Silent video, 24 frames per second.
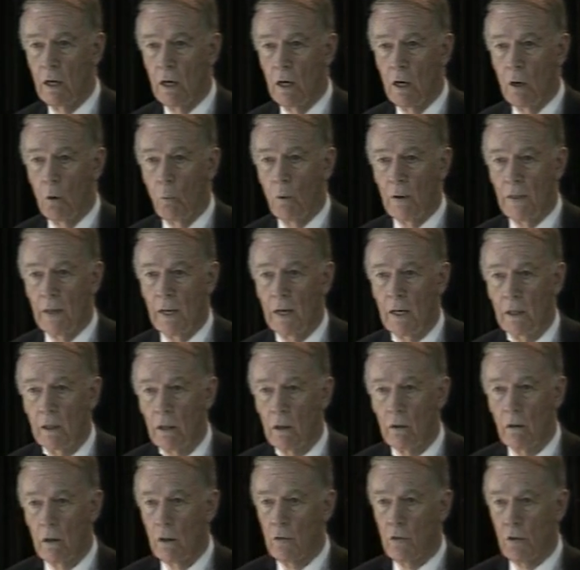Within
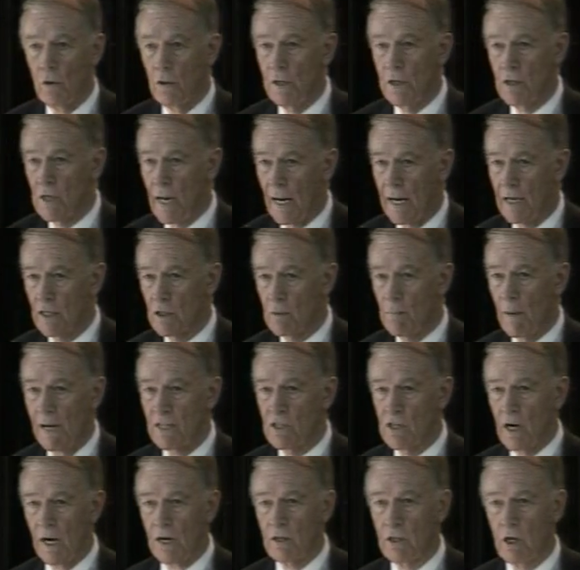30 seconds, my
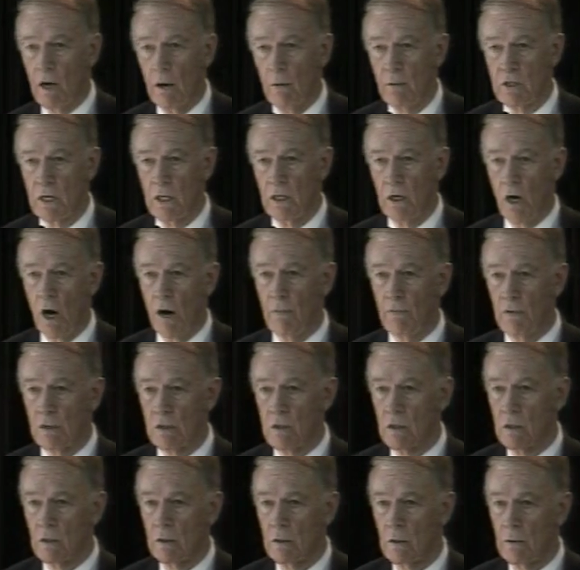secretary was in the
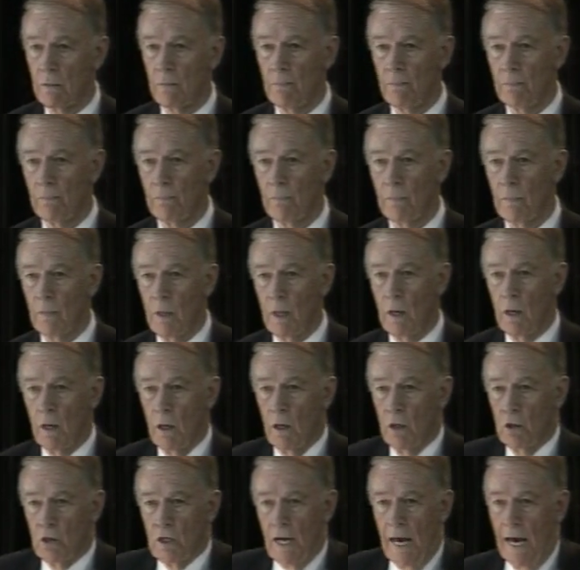office.
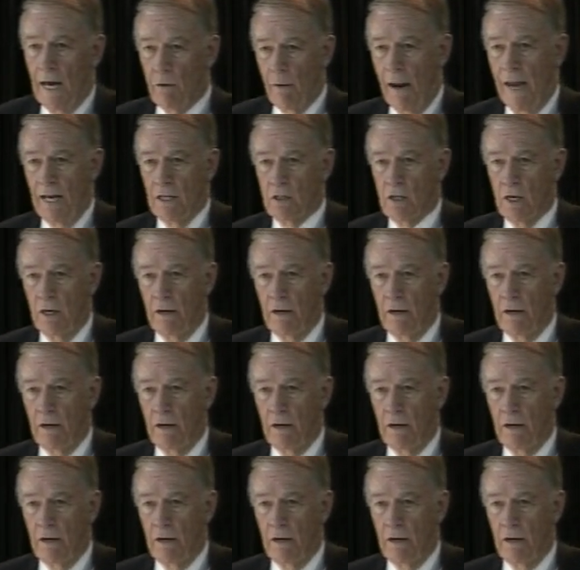She had her hands on her